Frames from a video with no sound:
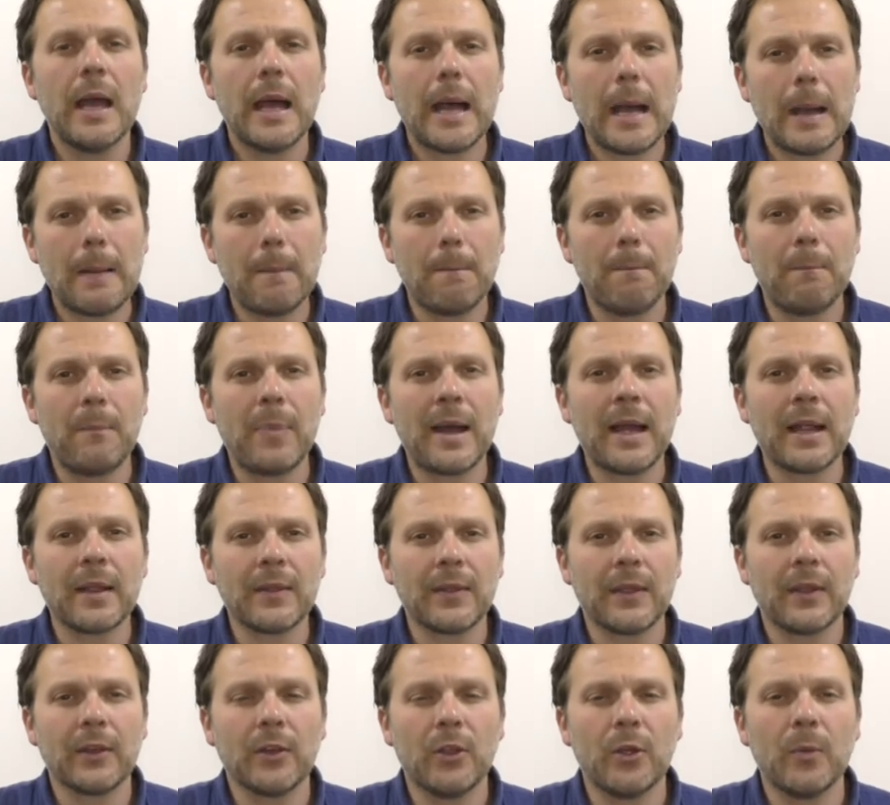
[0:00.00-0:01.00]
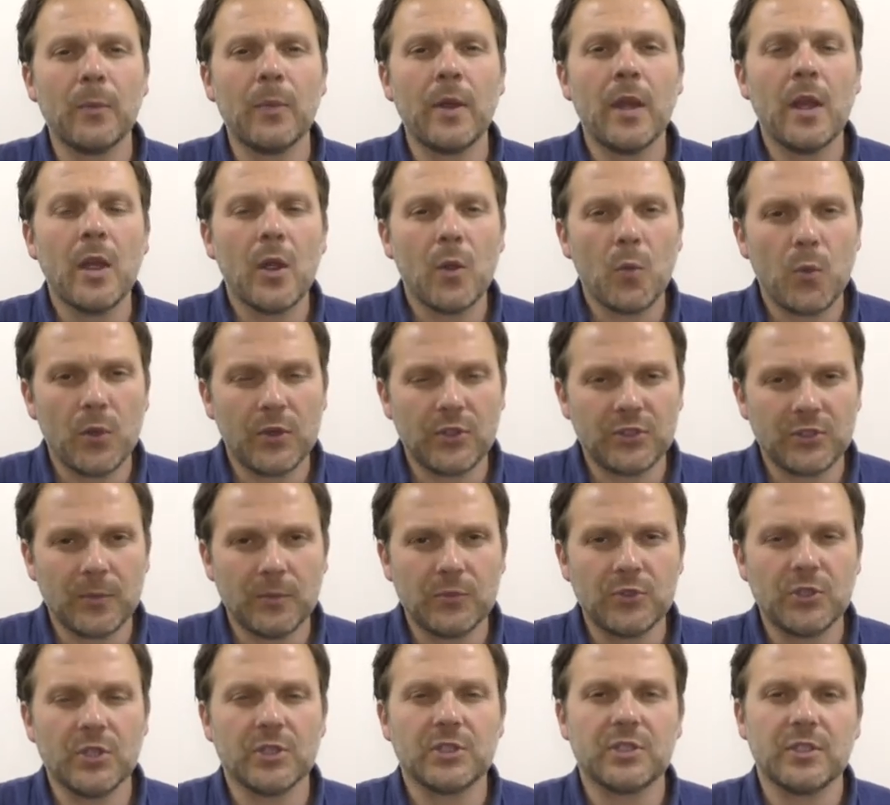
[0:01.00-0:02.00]
and back that up with some
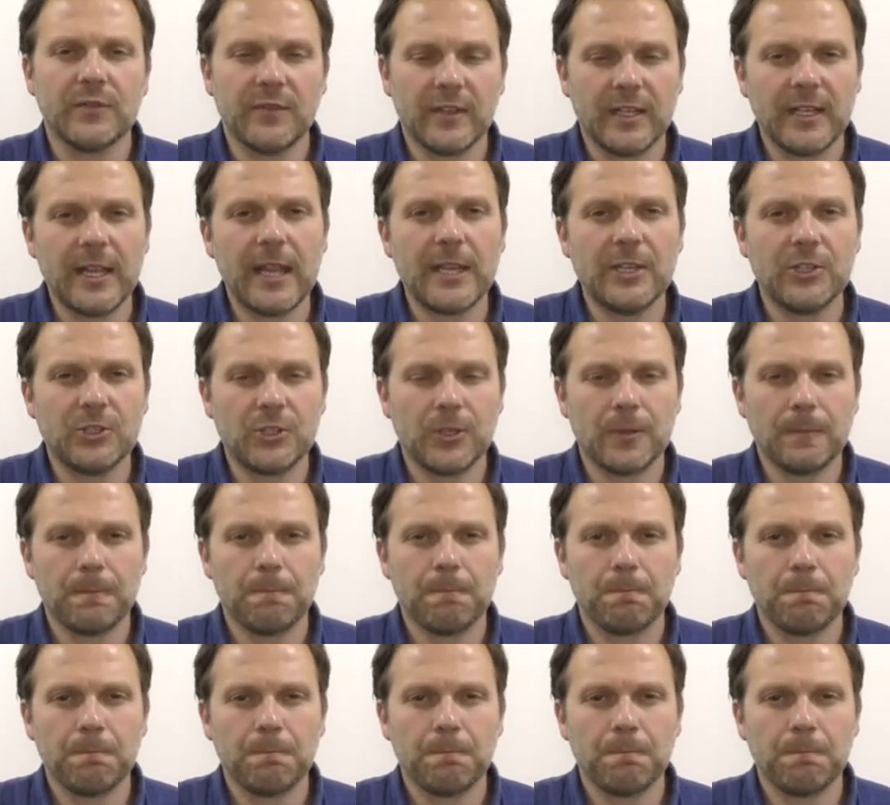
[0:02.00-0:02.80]
justification.